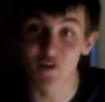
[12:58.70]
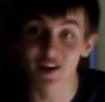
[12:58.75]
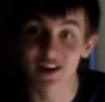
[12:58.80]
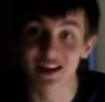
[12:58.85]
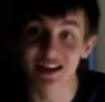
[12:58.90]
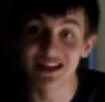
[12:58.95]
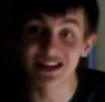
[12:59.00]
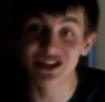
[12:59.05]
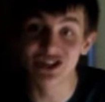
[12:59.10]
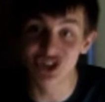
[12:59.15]
an
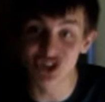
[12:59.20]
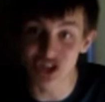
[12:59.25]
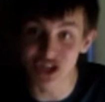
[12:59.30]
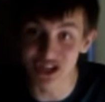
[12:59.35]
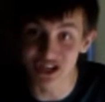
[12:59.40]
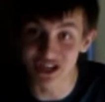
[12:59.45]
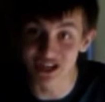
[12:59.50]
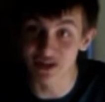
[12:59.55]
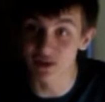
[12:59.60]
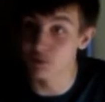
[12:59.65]

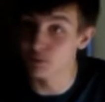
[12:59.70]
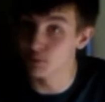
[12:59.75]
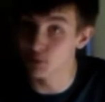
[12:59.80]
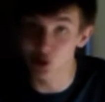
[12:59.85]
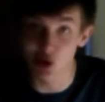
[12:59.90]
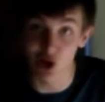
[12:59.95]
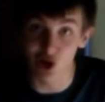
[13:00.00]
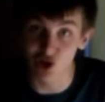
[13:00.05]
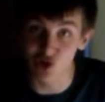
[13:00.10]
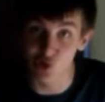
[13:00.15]
ingenious
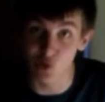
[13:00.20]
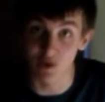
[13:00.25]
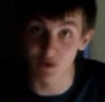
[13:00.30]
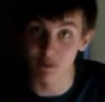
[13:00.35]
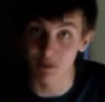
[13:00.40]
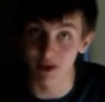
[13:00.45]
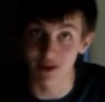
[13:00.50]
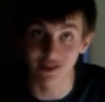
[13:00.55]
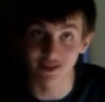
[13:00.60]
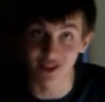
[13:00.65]
plot twist
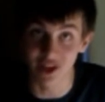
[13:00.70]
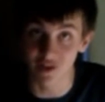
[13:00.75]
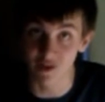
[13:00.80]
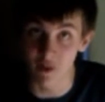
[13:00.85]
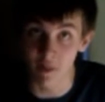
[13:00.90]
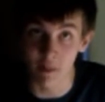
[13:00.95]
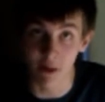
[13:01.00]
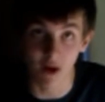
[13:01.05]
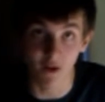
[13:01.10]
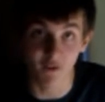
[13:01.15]
by
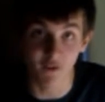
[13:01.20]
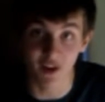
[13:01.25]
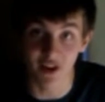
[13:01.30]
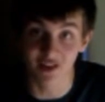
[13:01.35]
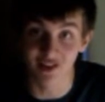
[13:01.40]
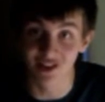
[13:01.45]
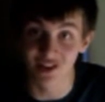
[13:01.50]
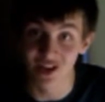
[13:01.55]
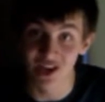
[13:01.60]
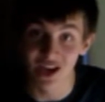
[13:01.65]
Stephen
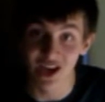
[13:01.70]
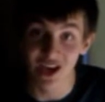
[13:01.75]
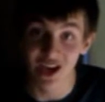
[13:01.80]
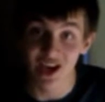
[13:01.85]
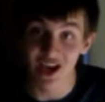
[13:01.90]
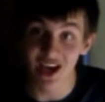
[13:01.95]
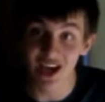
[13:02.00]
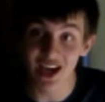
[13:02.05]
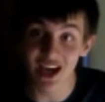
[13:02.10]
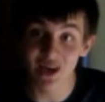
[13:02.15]
Moffat.
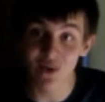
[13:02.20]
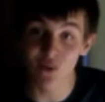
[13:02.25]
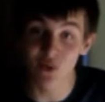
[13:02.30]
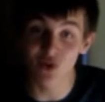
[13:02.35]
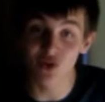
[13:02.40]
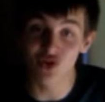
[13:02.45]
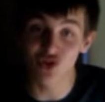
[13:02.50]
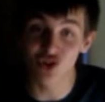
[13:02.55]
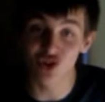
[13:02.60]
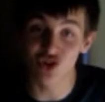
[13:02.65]
It
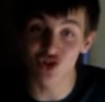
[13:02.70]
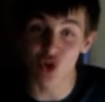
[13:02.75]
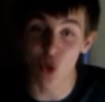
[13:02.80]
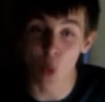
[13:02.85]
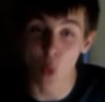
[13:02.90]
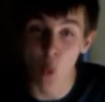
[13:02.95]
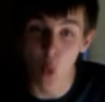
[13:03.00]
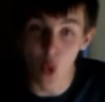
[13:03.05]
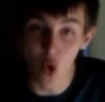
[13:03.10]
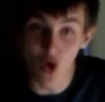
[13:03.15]
was just
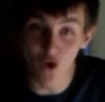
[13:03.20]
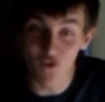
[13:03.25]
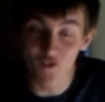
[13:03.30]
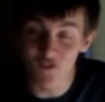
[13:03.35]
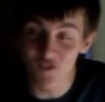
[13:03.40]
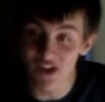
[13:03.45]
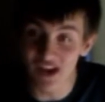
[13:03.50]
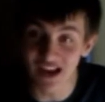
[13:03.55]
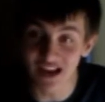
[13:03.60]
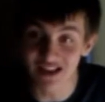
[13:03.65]
one
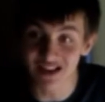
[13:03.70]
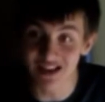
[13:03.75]
thing